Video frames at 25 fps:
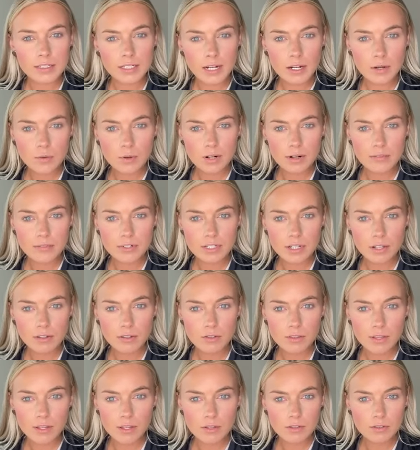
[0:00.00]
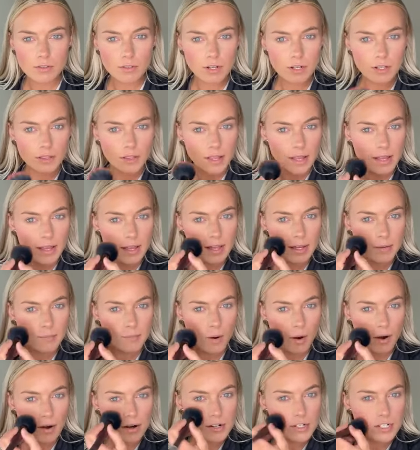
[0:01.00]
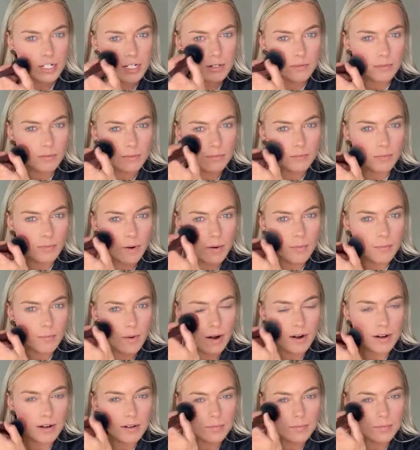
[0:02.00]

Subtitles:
Did anyone ever tell you that you look like Margie Rob